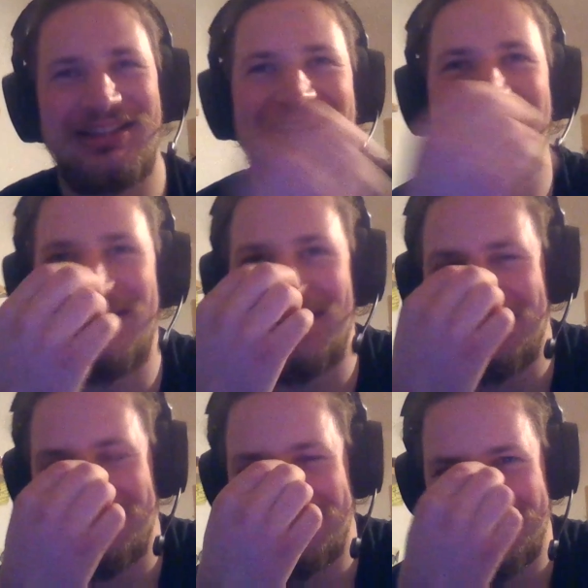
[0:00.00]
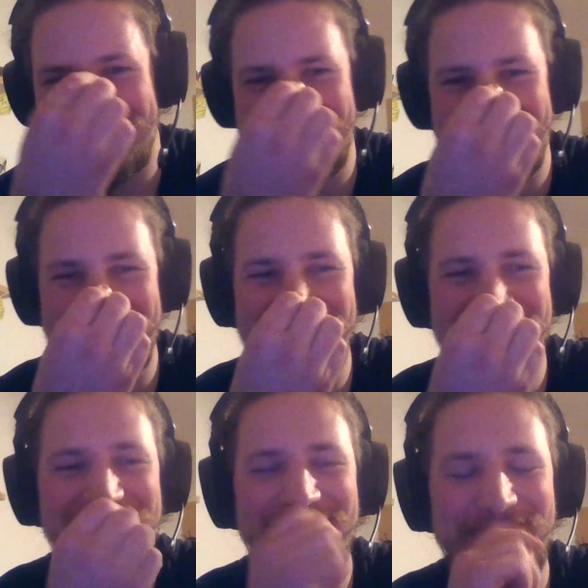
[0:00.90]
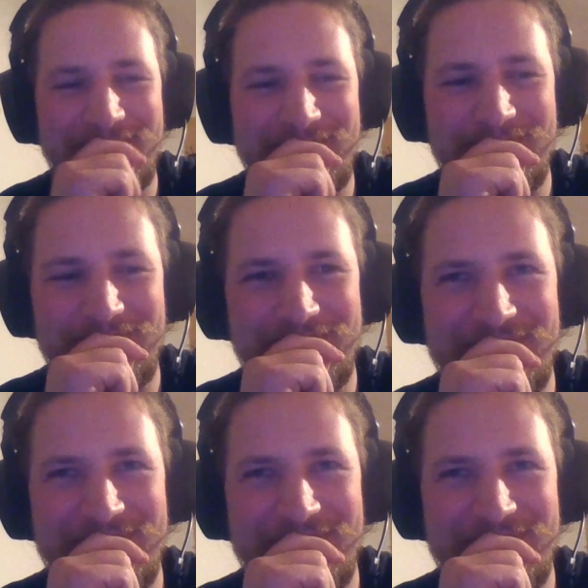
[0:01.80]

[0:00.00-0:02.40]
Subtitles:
don't think it's we have it in Turkish.